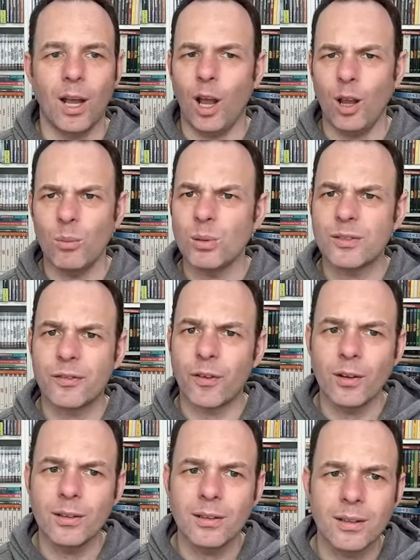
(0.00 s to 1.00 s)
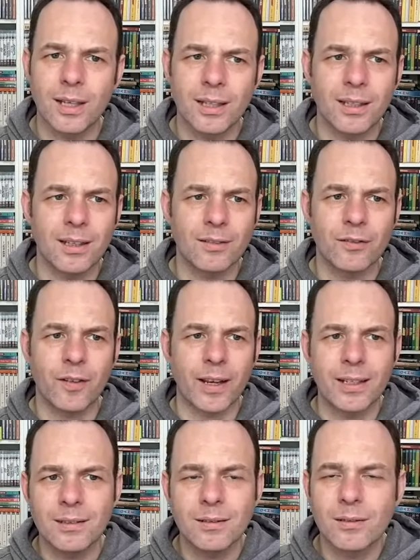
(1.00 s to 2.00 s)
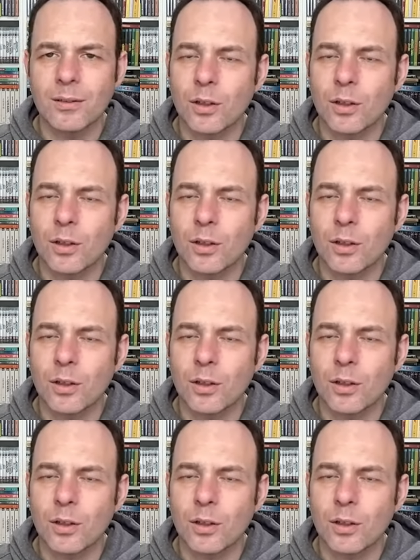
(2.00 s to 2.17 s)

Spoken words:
It was fun and fine.